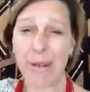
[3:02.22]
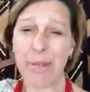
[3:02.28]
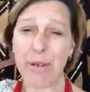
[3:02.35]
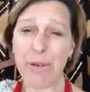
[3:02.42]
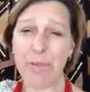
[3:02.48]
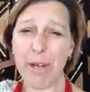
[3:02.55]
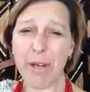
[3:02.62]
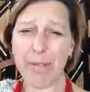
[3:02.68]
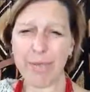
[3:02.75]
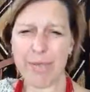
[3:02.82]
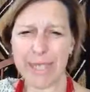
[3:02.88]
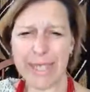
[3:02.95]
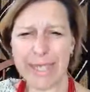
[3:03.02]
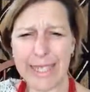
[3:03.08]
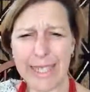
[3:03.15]
We want to
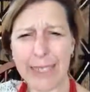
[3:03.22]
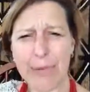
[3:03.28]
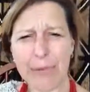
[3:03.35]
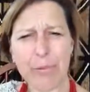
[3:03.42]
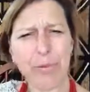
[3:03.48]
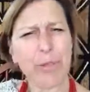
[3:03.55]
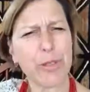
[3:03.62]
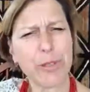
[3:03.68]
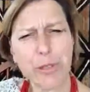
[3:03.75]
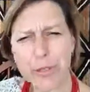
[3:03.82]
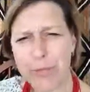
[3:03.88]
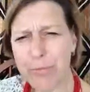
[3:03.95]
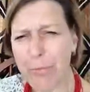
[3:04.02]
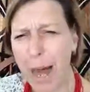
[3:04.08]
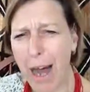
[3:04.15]
really
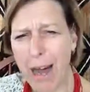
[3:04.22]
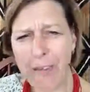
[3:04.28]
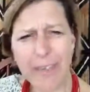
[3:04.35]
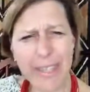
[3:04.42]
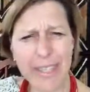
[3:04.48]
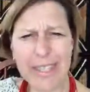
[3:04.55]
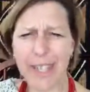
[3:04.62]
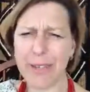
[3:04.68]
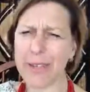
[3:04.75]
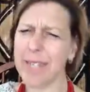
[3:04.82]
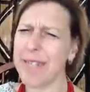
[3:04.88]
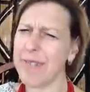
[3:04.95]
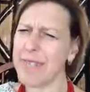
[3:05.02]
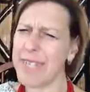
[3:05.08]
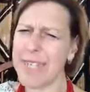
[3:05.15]
improve poverty,
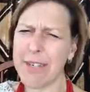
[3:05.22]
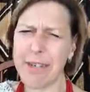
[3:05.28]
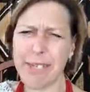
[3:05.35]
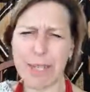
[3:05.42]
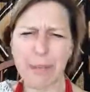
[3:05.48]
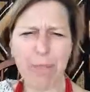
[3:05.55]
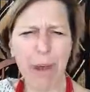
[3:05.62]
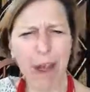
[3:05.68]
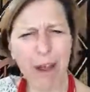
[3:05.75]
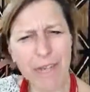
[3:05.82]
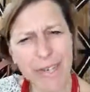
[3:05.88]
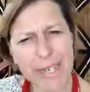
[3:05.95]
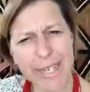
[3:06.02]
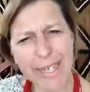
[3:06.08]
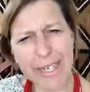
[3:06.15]
kind of decrease
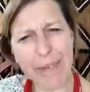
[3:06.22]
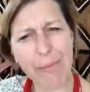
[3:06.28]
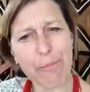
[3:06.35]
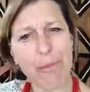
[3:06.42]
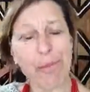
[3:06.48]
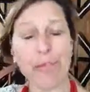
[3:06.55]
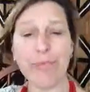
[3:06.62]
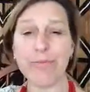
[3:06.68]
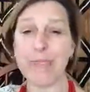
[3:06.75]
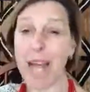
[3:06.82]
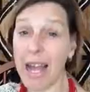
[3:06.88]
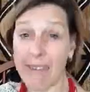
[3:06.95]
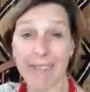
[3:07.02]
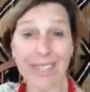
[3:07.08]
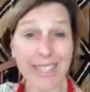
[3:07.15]
poverty and improve
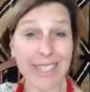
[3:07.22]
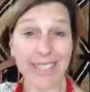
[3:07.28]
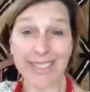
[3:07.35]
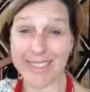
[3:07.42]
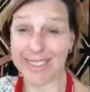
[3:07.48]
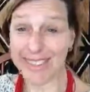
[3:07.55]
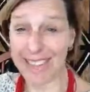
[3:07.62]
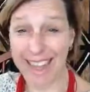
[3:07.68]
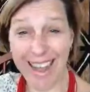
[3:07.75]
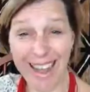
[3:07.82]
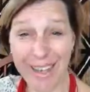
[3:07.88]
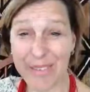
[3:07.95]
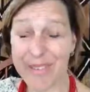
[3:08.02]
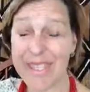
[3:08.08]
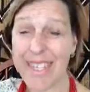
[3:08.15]
livelihoods and
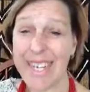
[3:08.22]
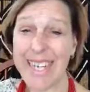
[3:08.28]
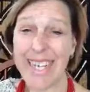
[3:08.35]
lives.